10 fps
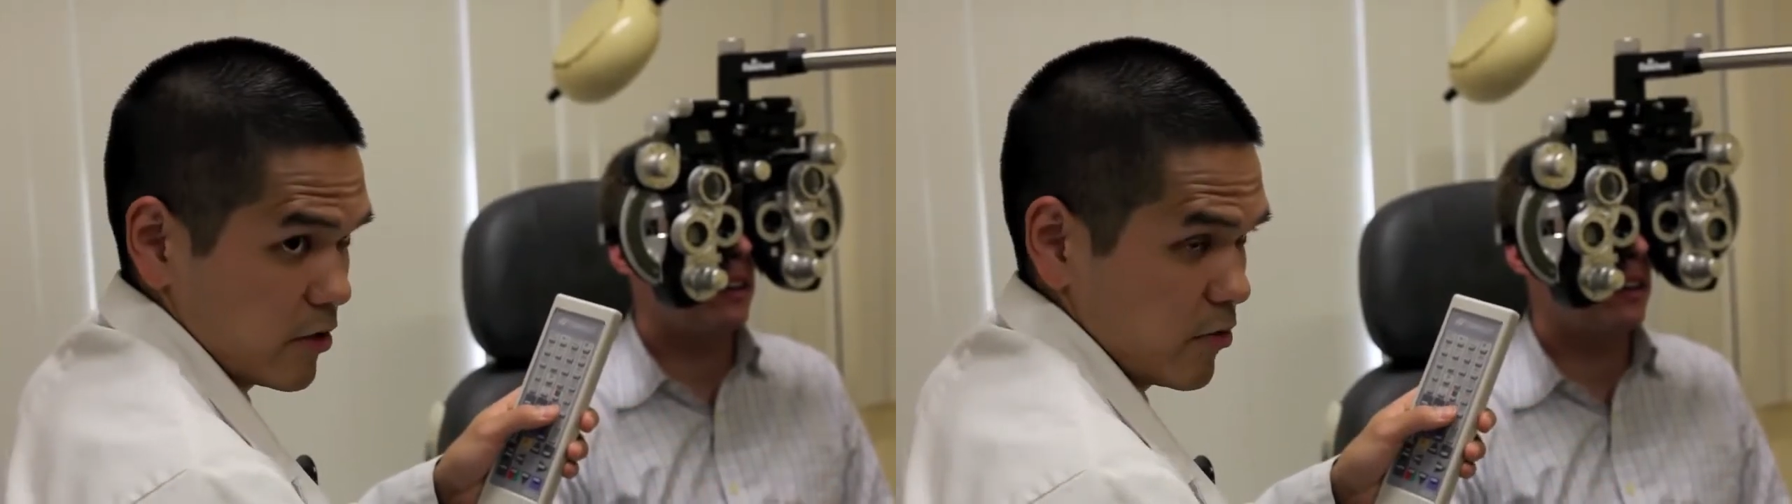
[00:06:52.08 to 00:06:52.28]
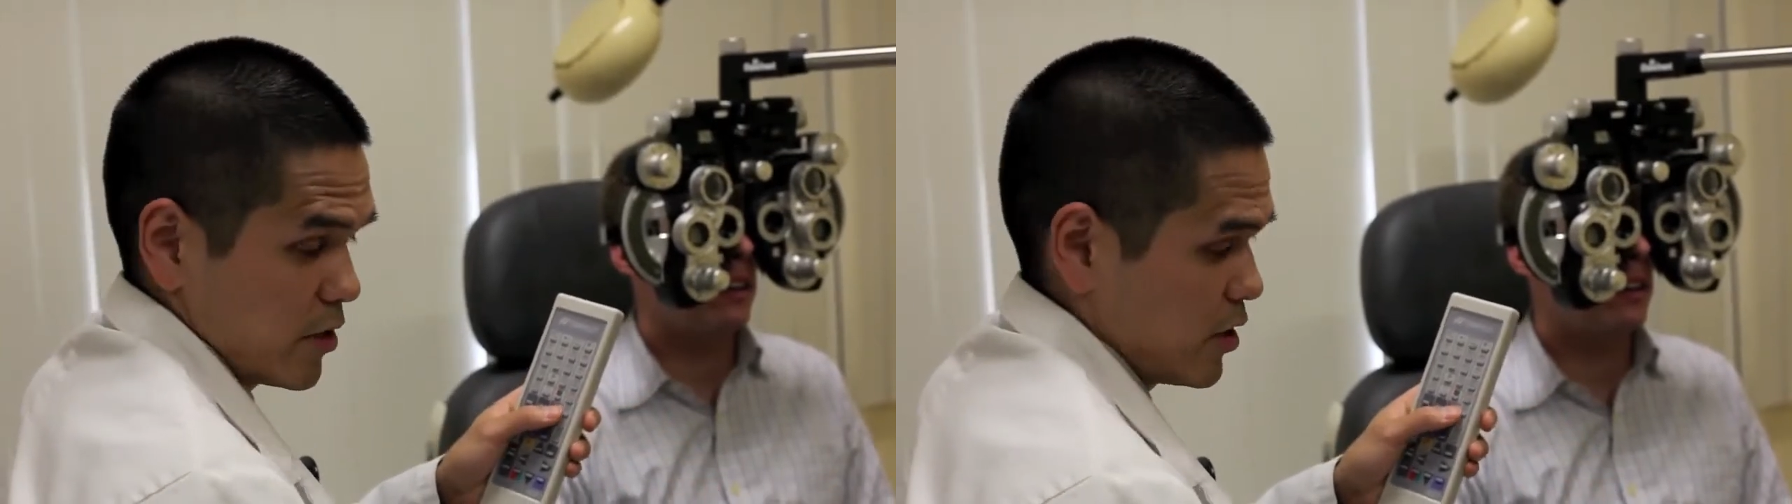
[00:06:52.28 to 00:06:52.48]

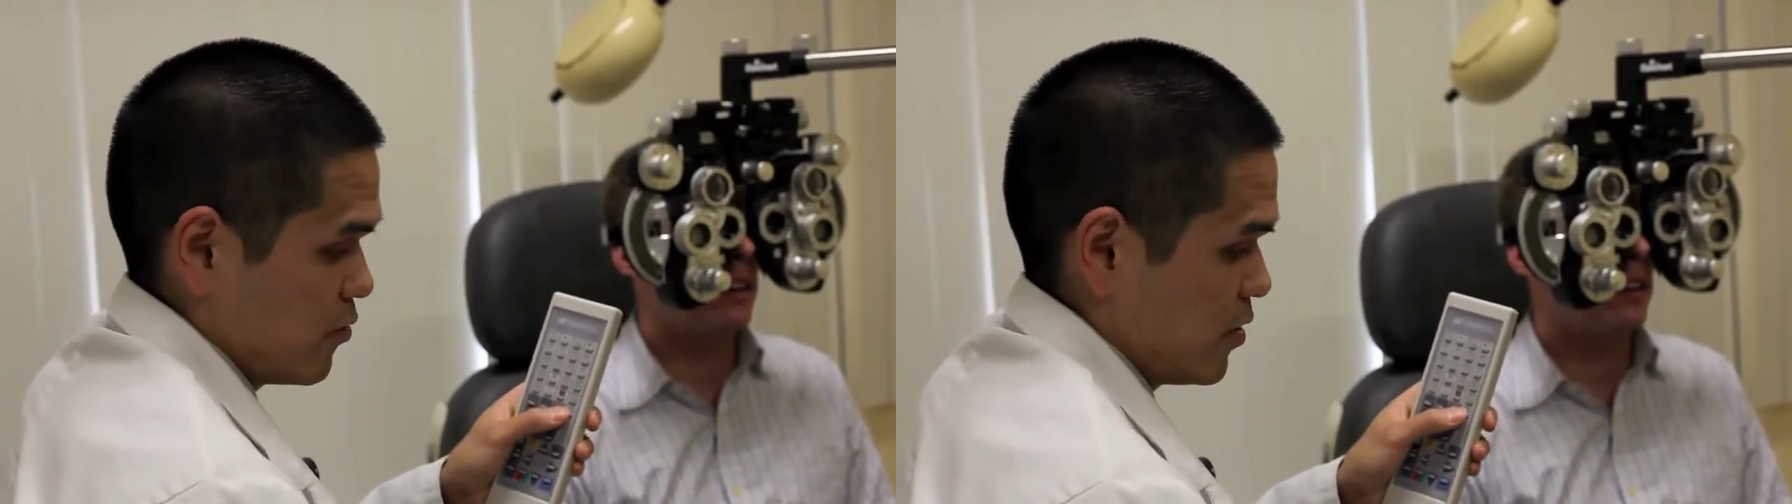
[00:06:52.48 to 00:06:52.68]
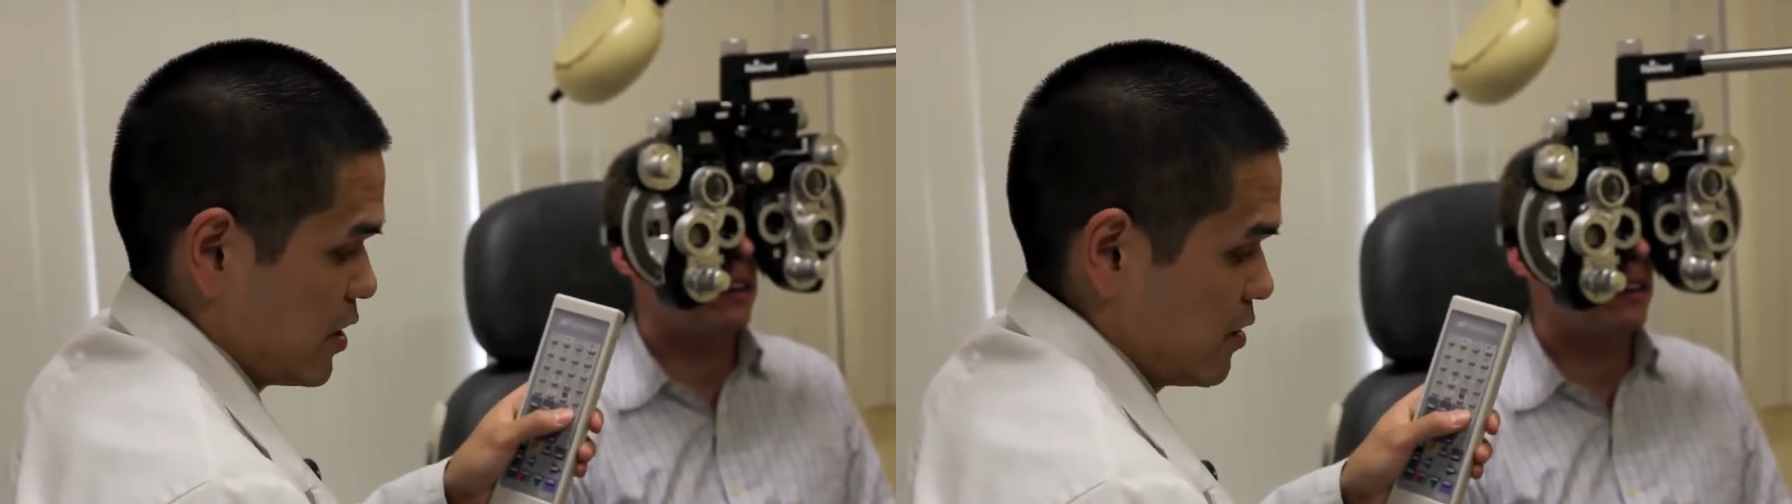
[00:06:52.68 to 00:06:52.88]

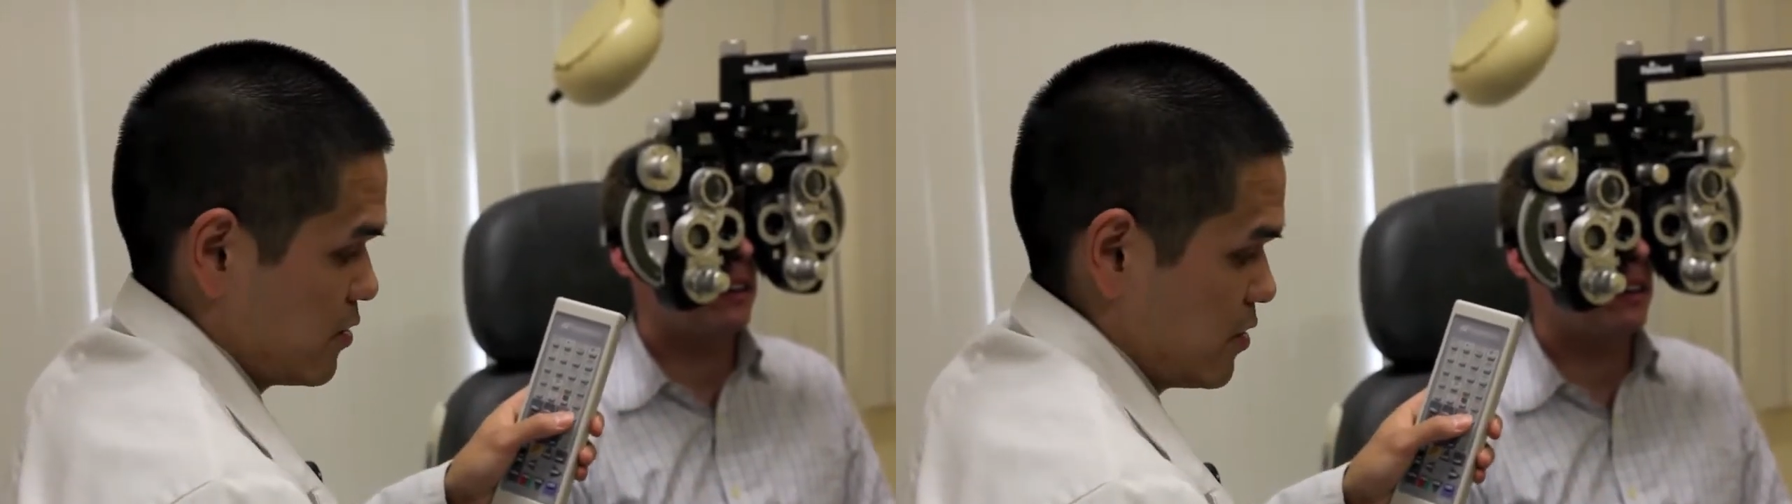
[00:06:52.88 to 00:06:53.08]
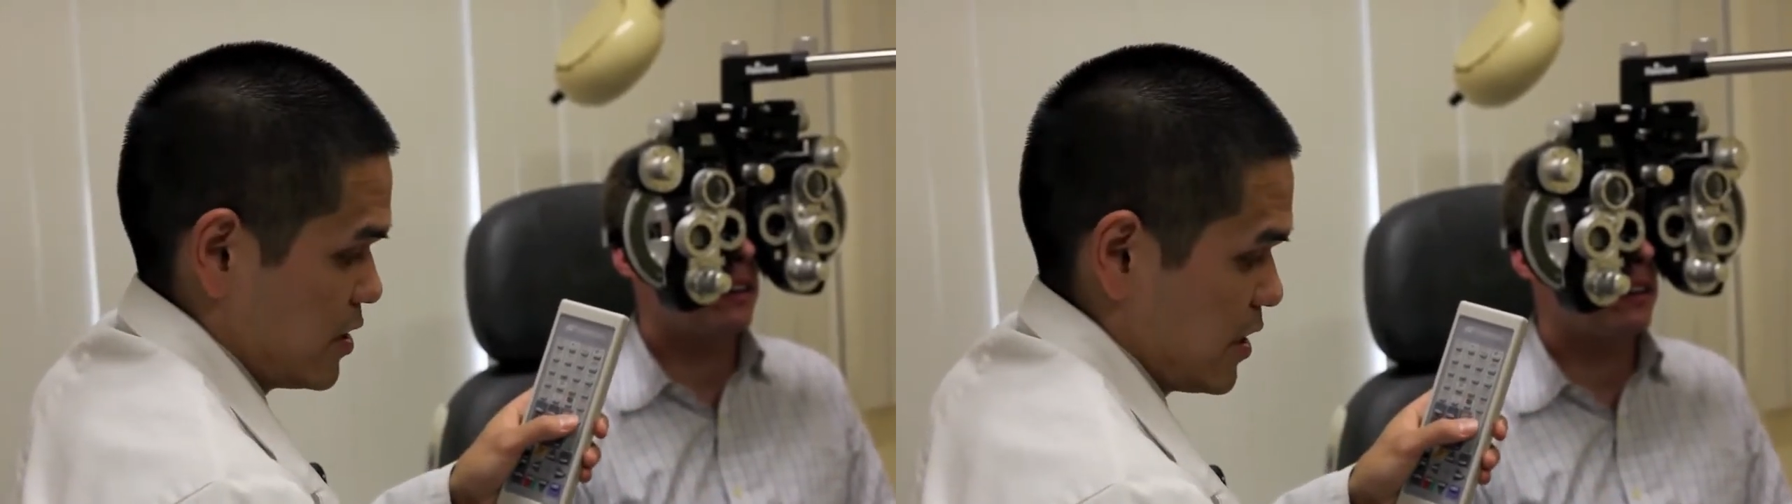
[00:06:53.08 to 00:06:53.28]
2020,
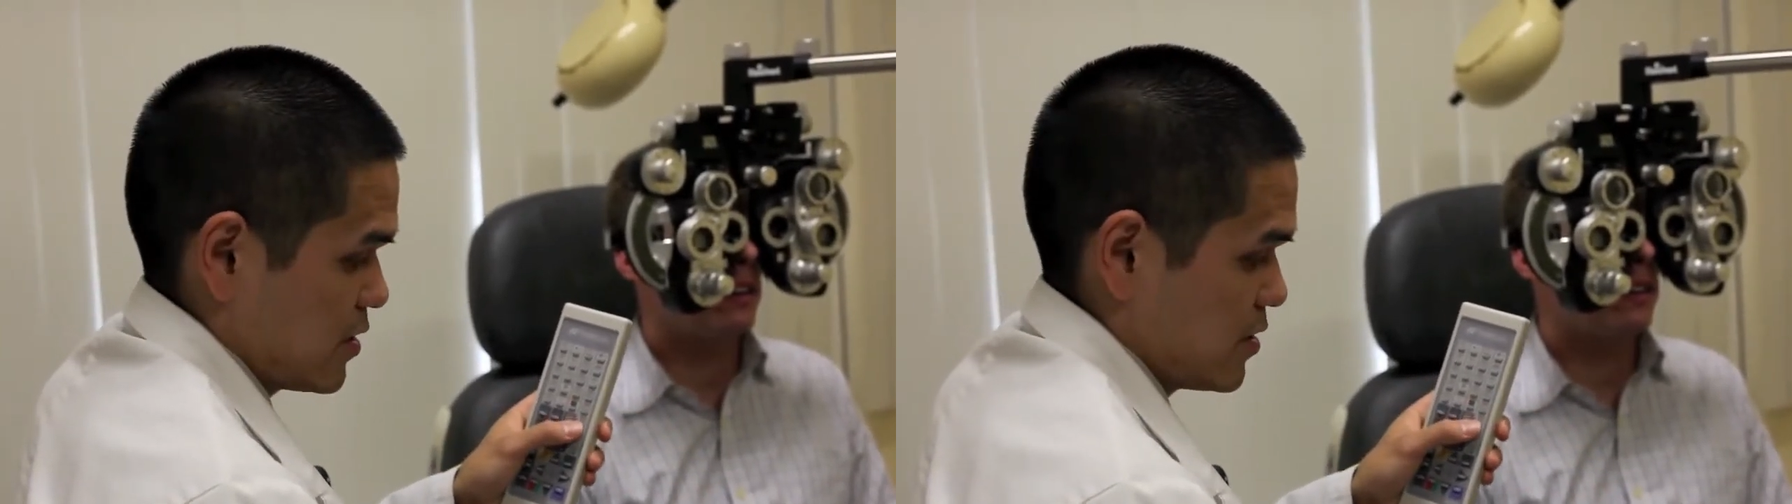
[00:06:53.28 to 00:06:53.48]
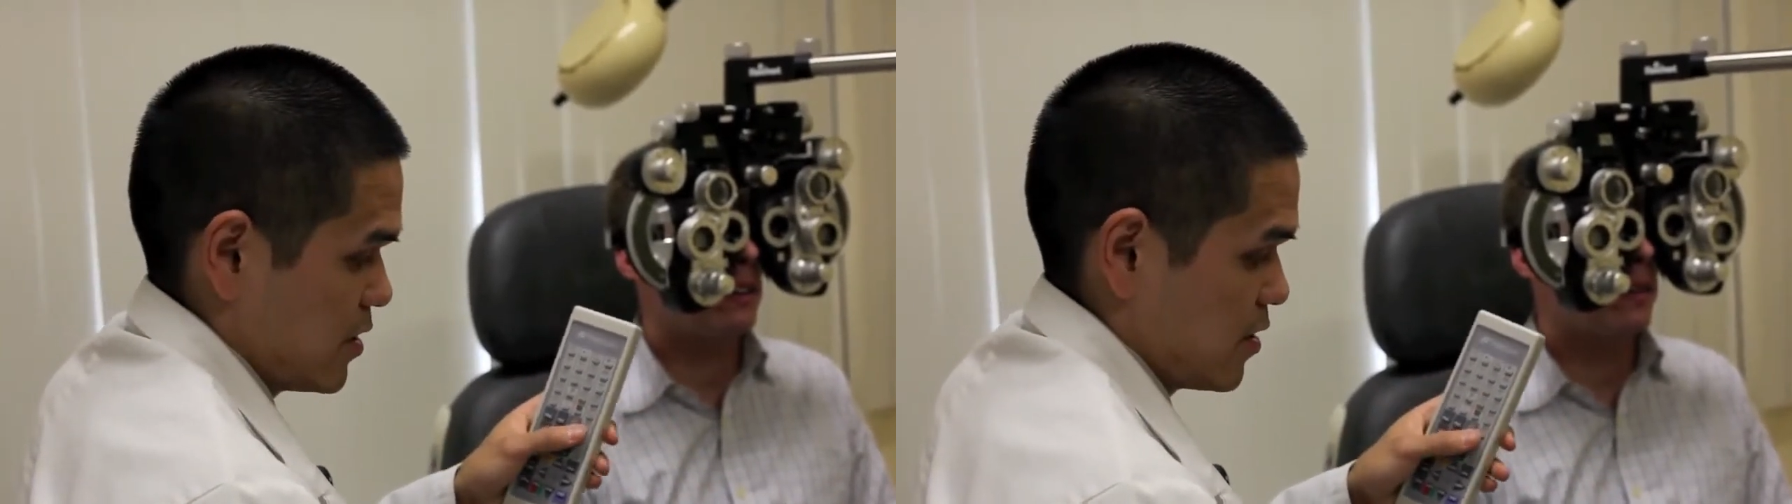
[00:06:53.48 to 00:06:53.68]
until you can't
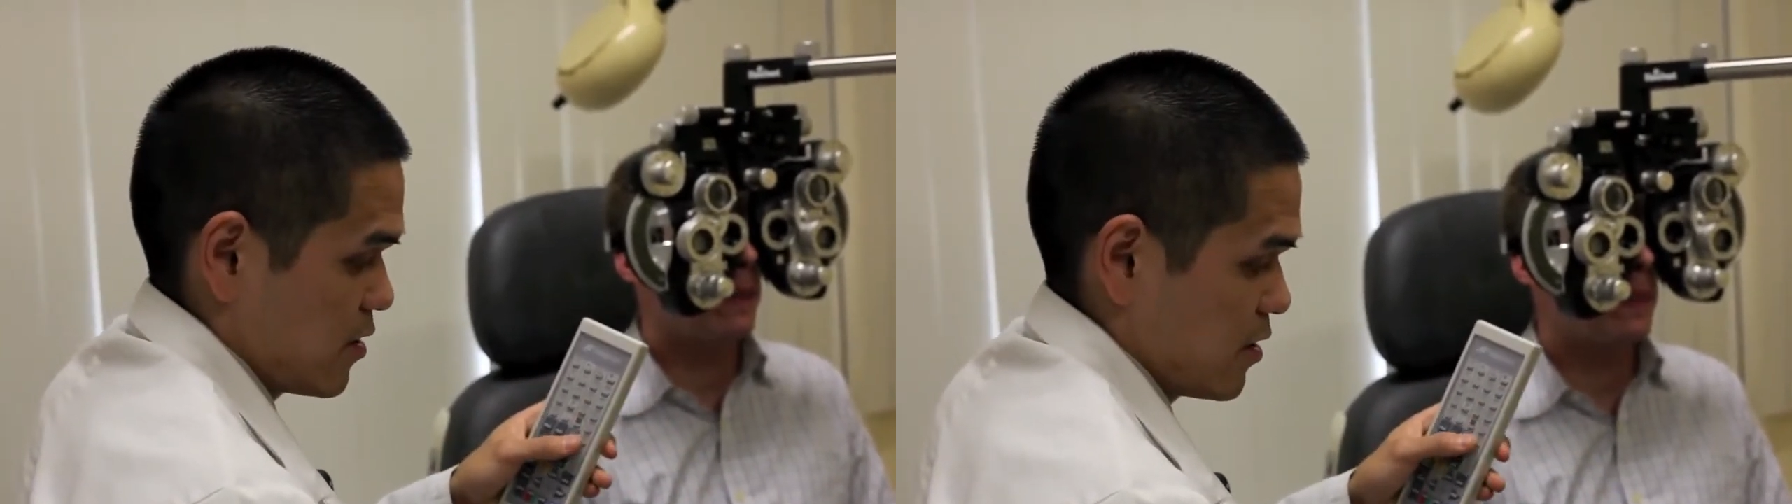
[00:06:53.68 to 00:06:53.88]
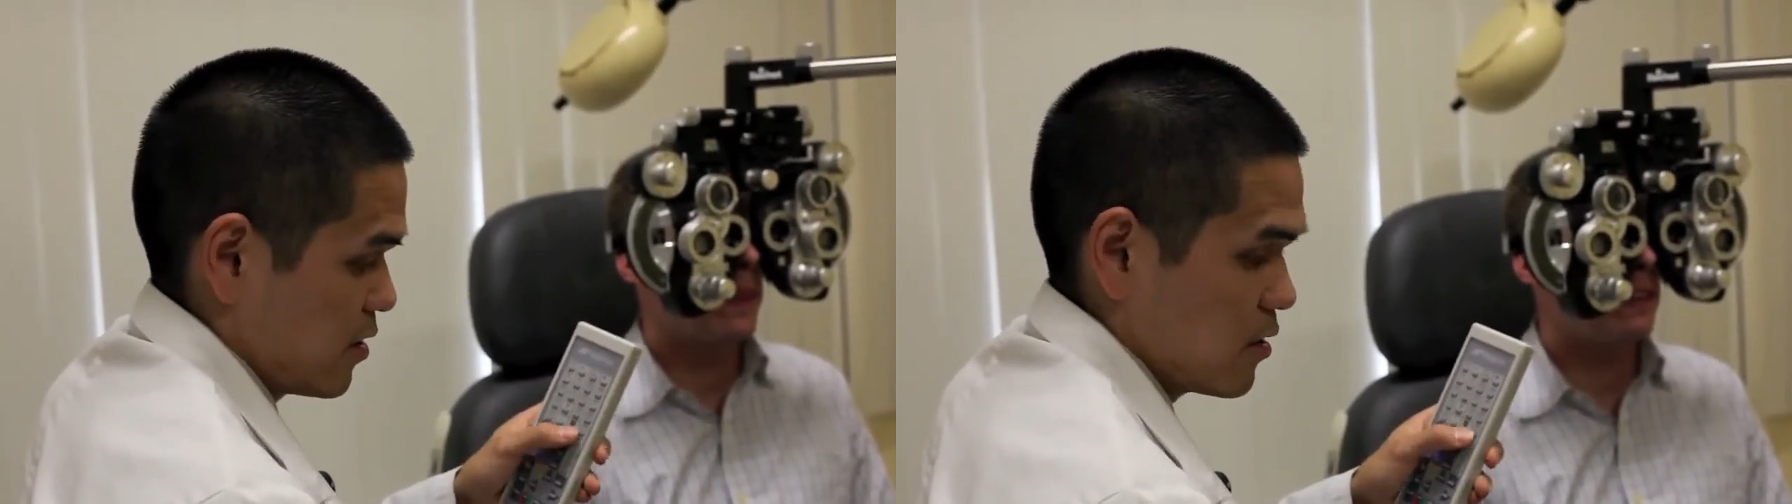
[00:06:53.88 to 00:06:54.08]
see anything.